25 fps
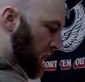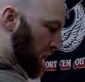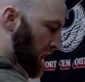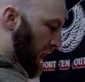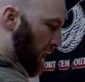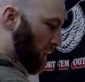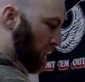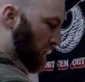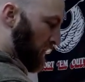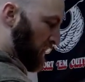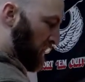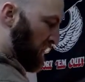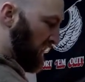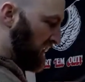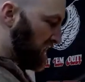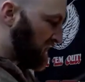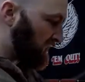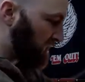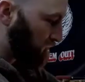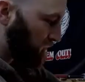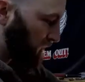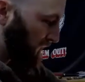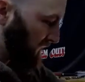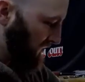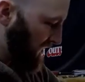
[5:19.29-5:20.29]
Now with
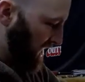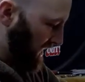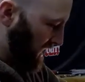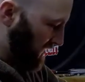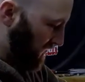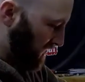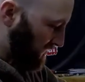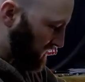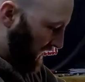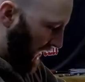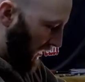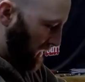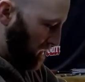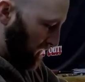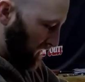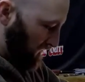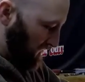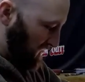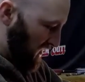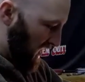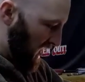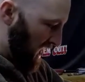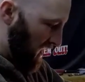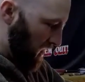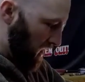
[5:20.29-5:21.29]
this particular type
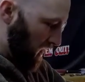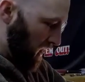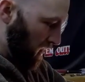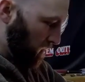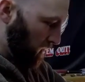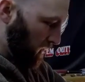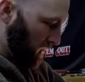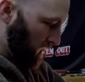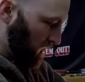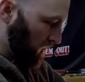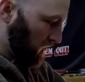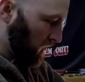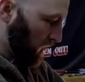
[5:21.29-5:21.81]
of with